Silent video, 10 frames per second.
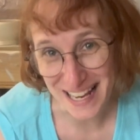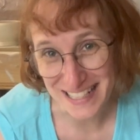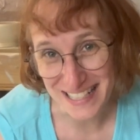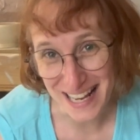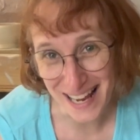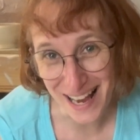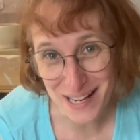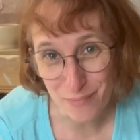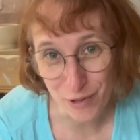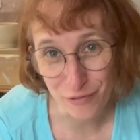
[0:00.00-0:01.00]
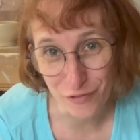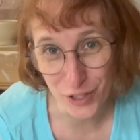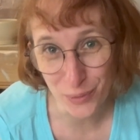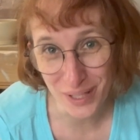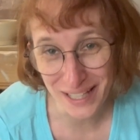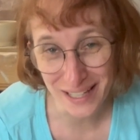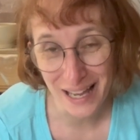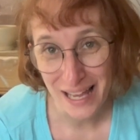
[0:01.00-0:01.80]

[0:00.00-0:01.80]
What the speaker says: and today I am reviewing